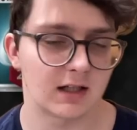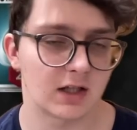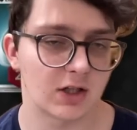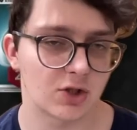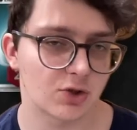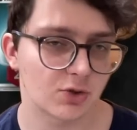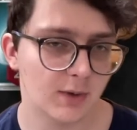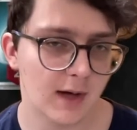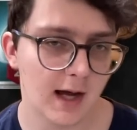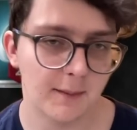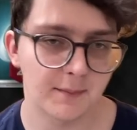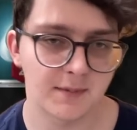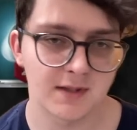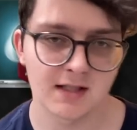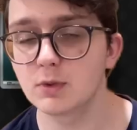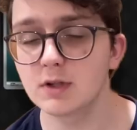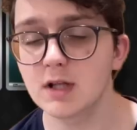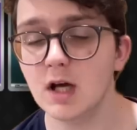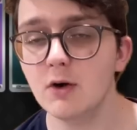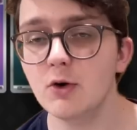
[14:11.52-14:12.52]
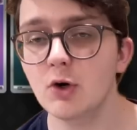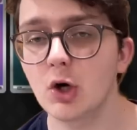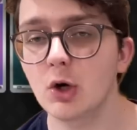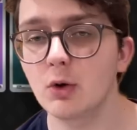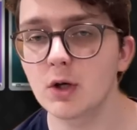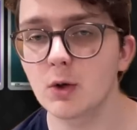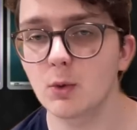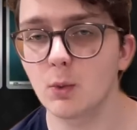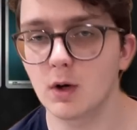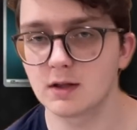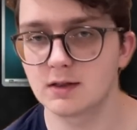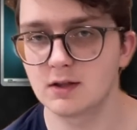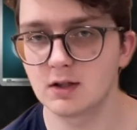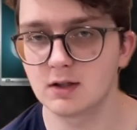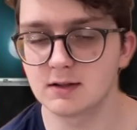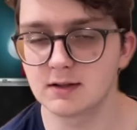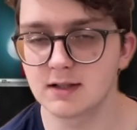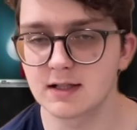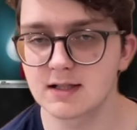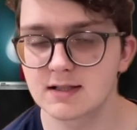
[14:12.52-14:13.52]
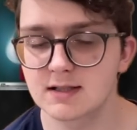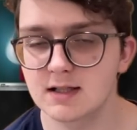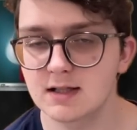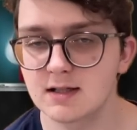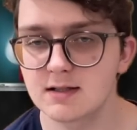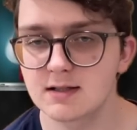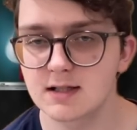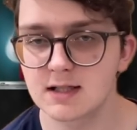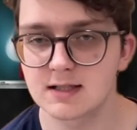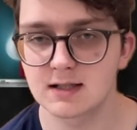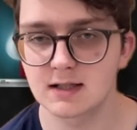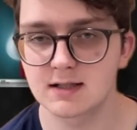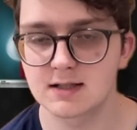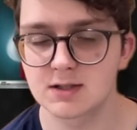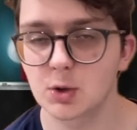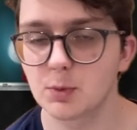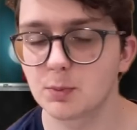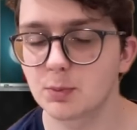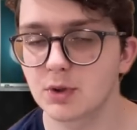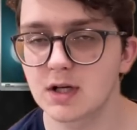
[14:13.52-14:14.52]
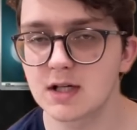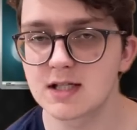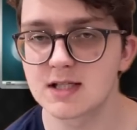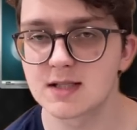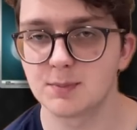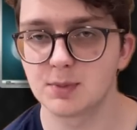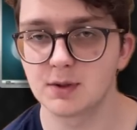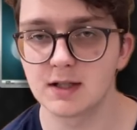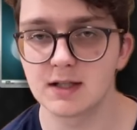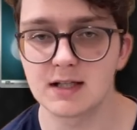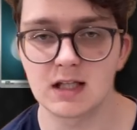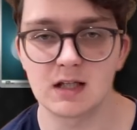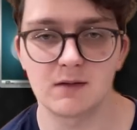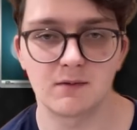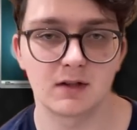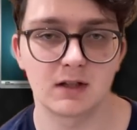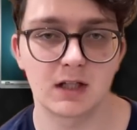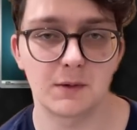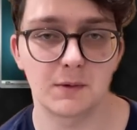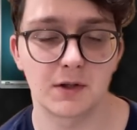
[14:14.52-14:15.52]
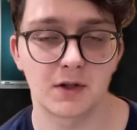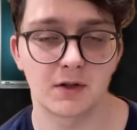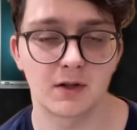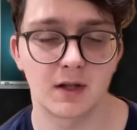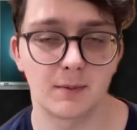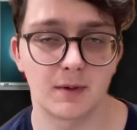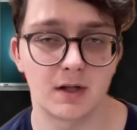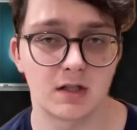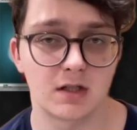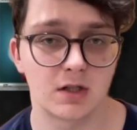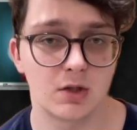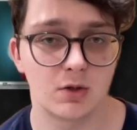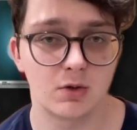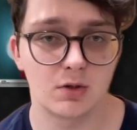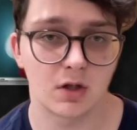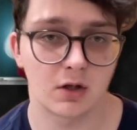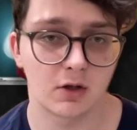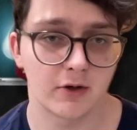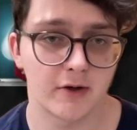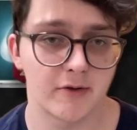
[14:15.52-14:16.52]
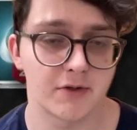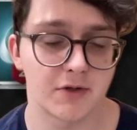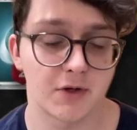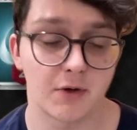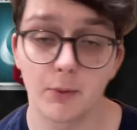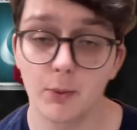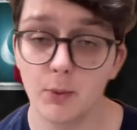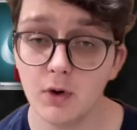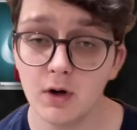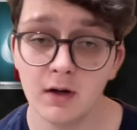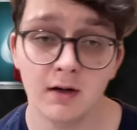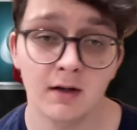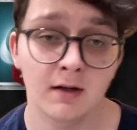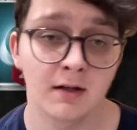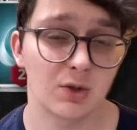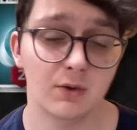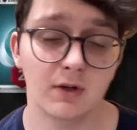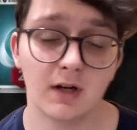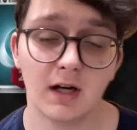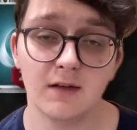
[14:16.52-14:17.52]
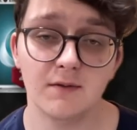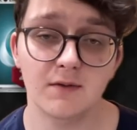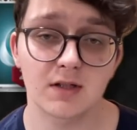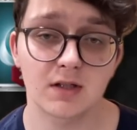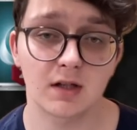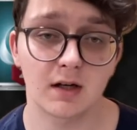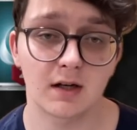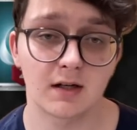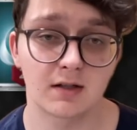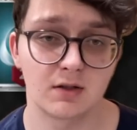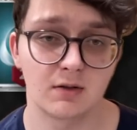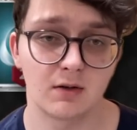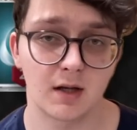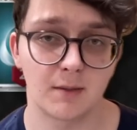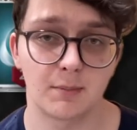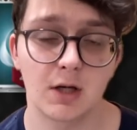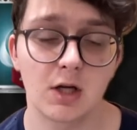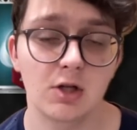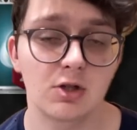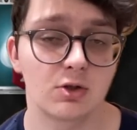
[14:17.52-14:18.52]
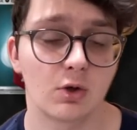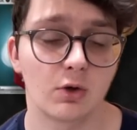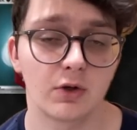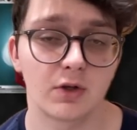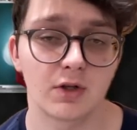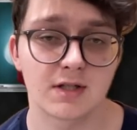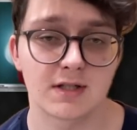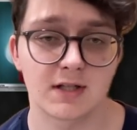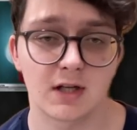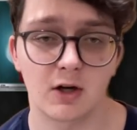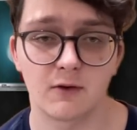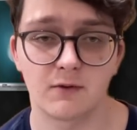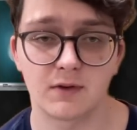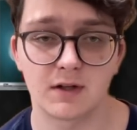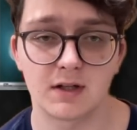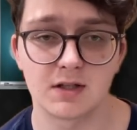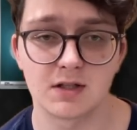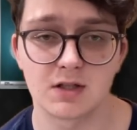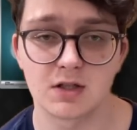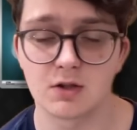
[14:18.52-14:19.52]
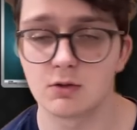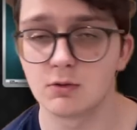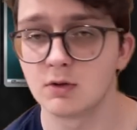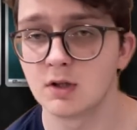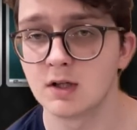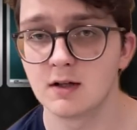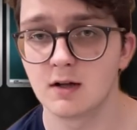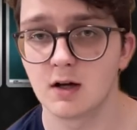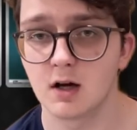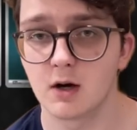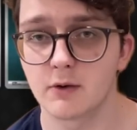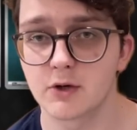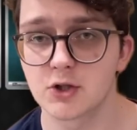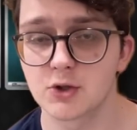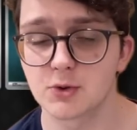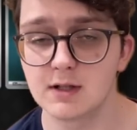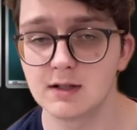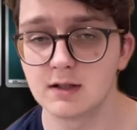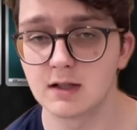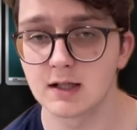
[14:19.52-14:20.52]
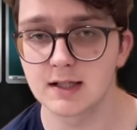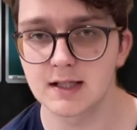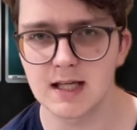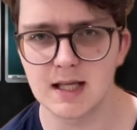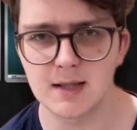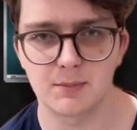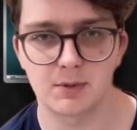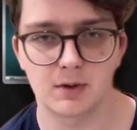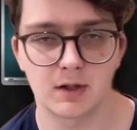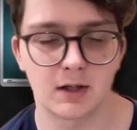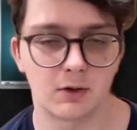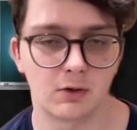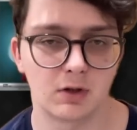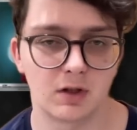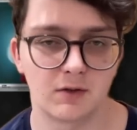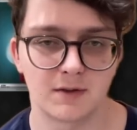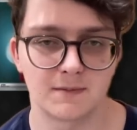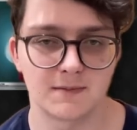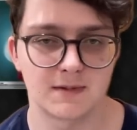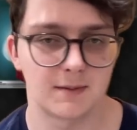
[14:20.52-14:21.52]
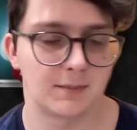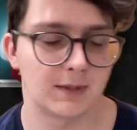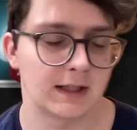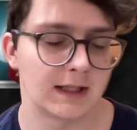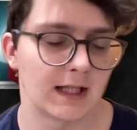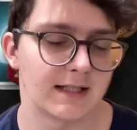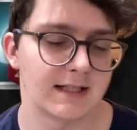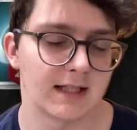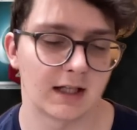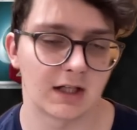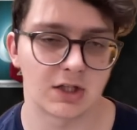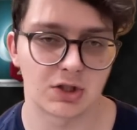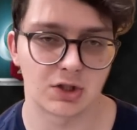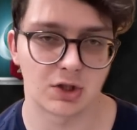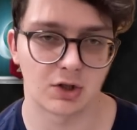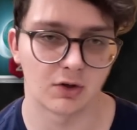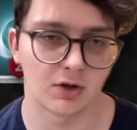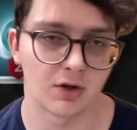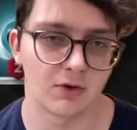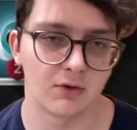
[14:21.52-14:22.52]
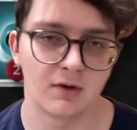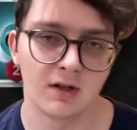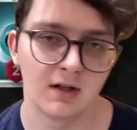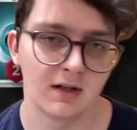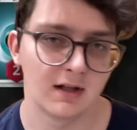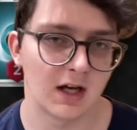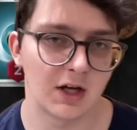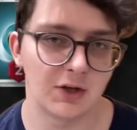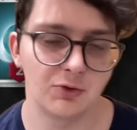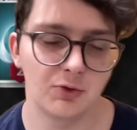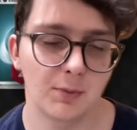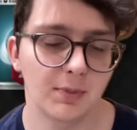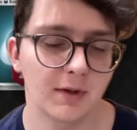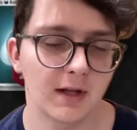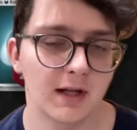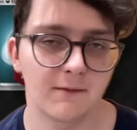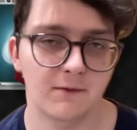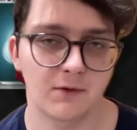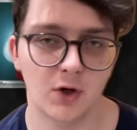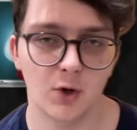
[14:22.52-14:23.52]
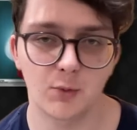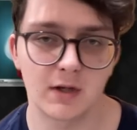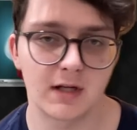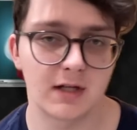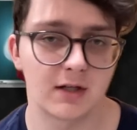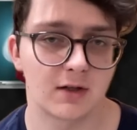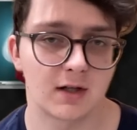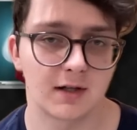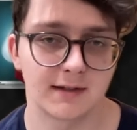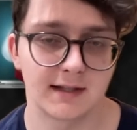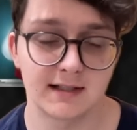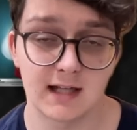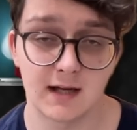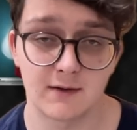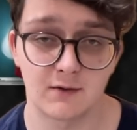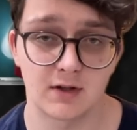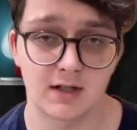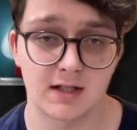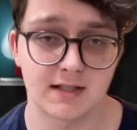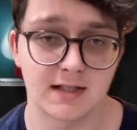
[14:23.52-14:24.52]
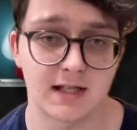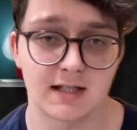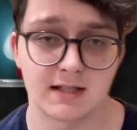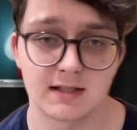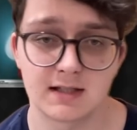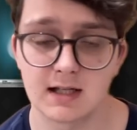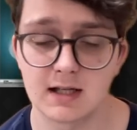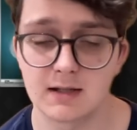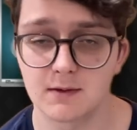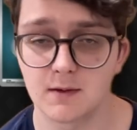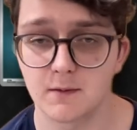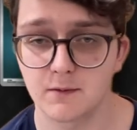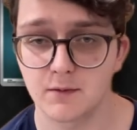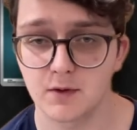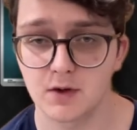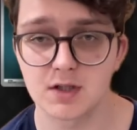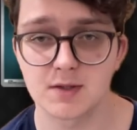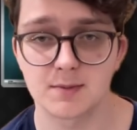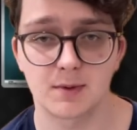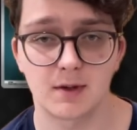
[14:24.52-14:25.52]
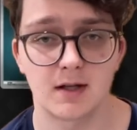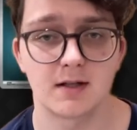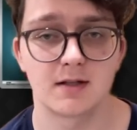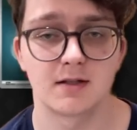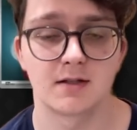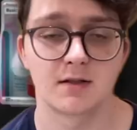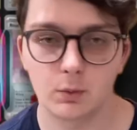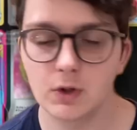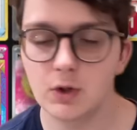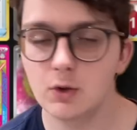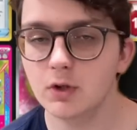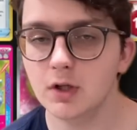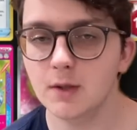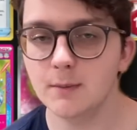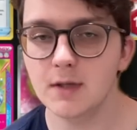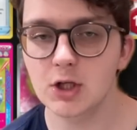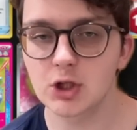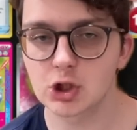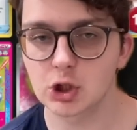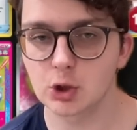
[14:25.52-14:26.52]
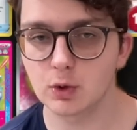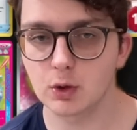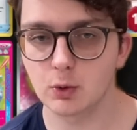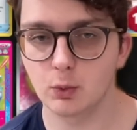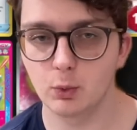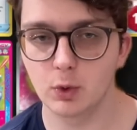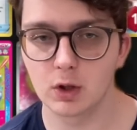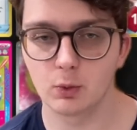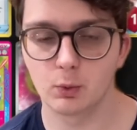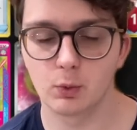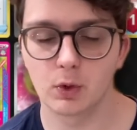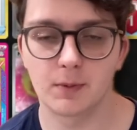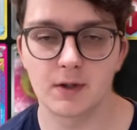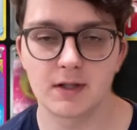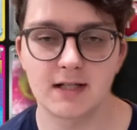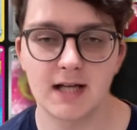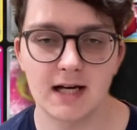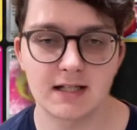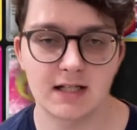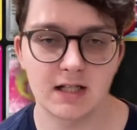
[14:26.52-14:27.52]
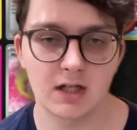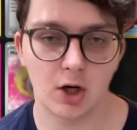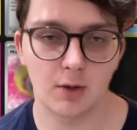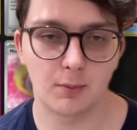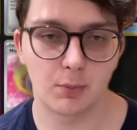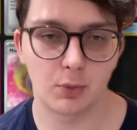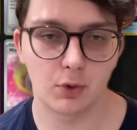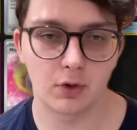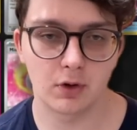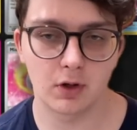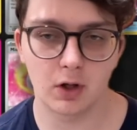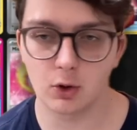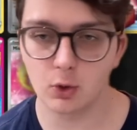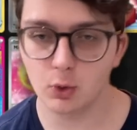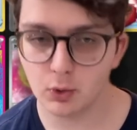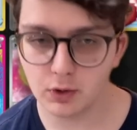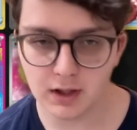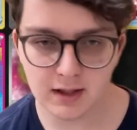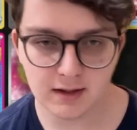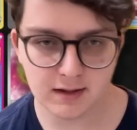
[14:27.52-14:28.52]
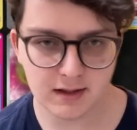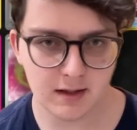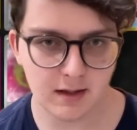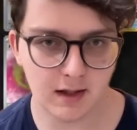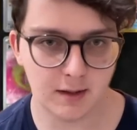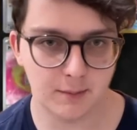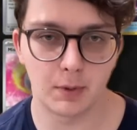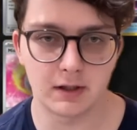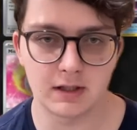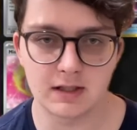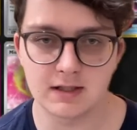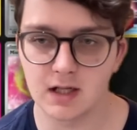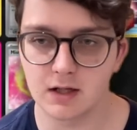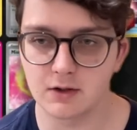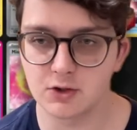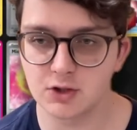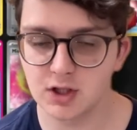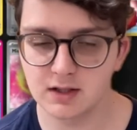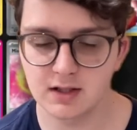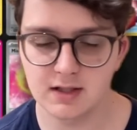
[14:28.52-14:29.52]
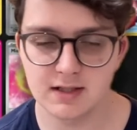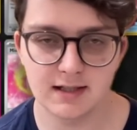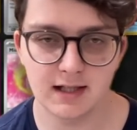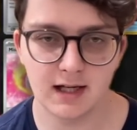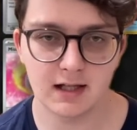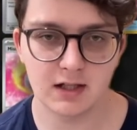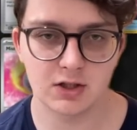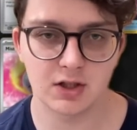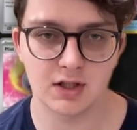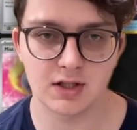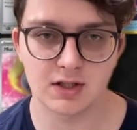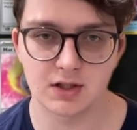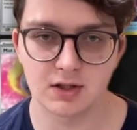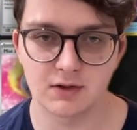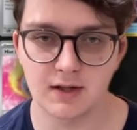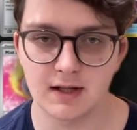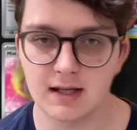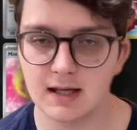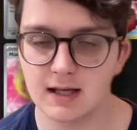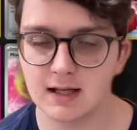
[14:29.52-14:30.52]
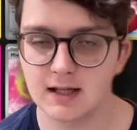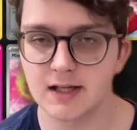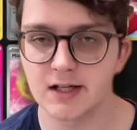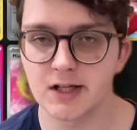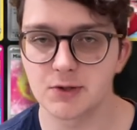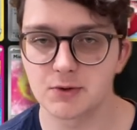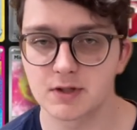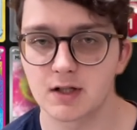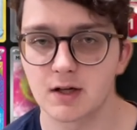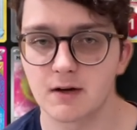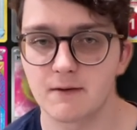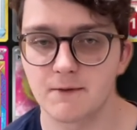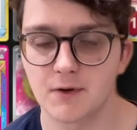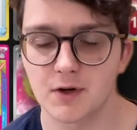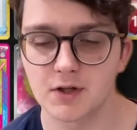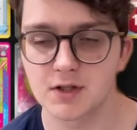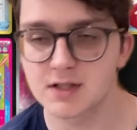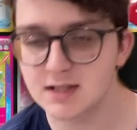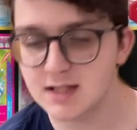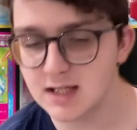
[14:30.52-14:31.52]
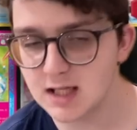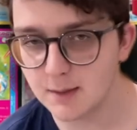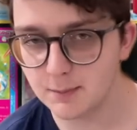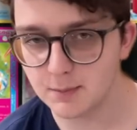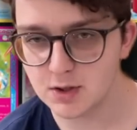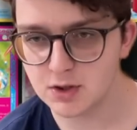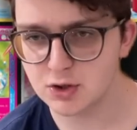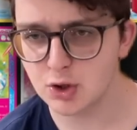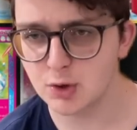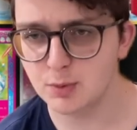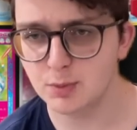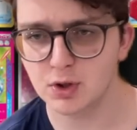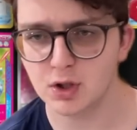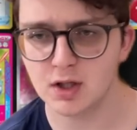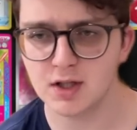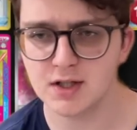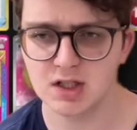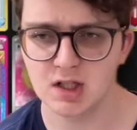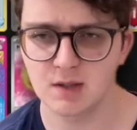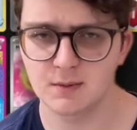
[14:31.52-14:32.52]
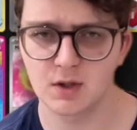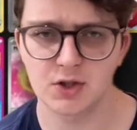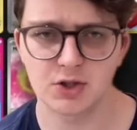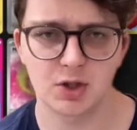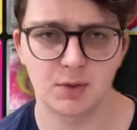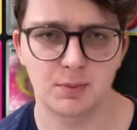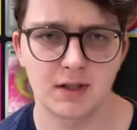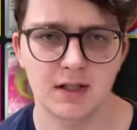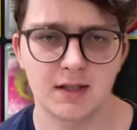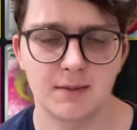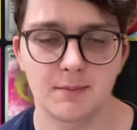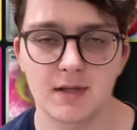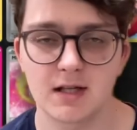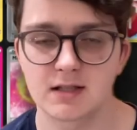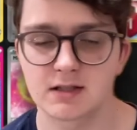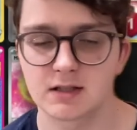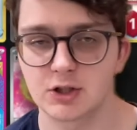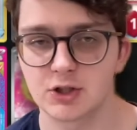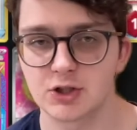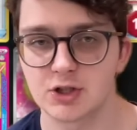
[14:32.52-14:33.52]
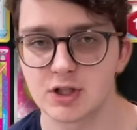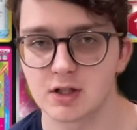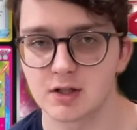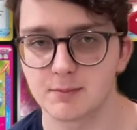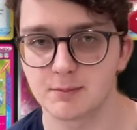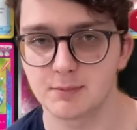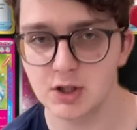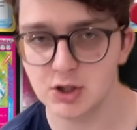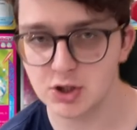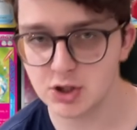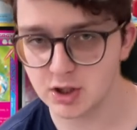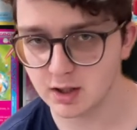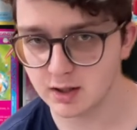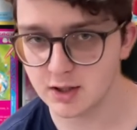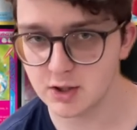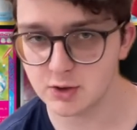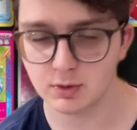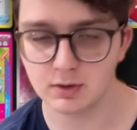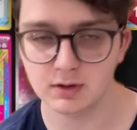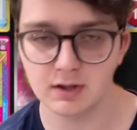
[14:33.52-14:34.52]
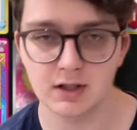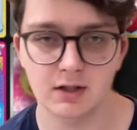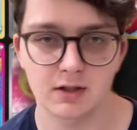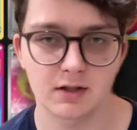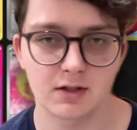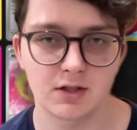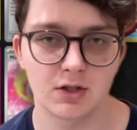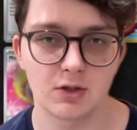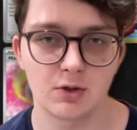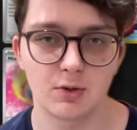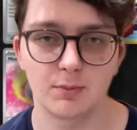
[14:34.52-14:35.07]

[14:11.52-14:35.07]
get trapped, without knowing what their list is, it's like still pretty split evenly whether they play 2 Turos or 1, so it kind of sucks to like pigeonhole yourself into a retreat lock game plan only for them to play that second turbo, and you were playing for a win con that never existed in the first place. We do want to make sure we're protecting our board accordingly, like putting down Genesect just so they can't hit us with an unfair stamp is super awesome, and also putting Mist Energy on Pidgeot is really good to